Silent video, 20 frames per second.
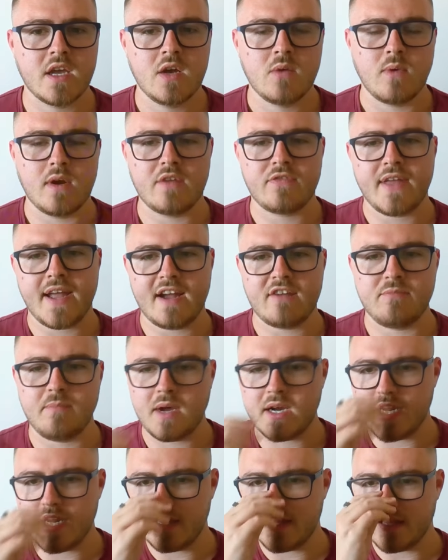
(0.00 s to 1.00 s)
well, if they have
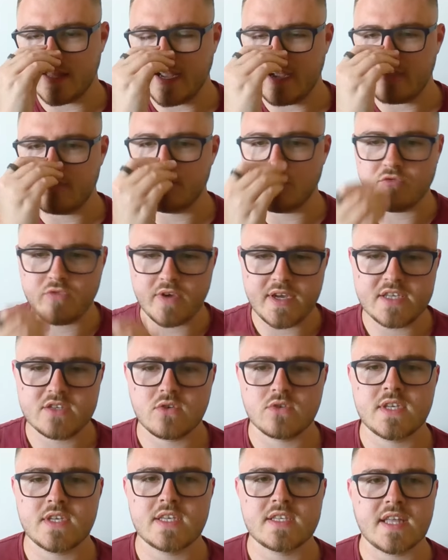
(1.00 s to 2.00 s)
money, then they have more
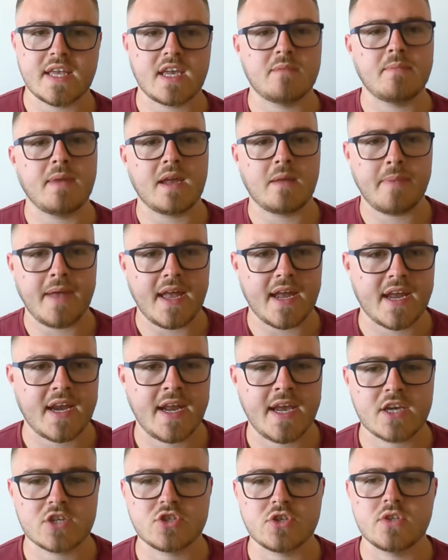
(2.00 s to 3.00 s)
resources, they can make better
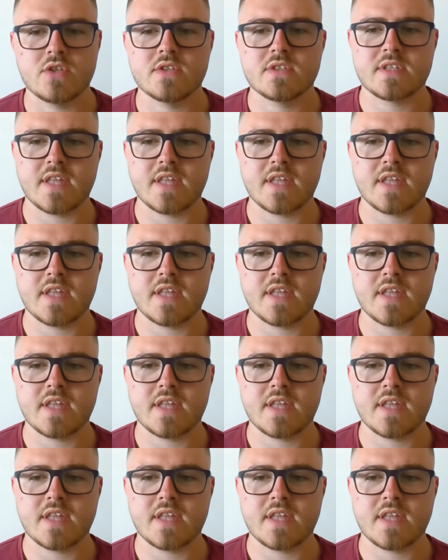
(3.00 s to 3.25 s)
connections,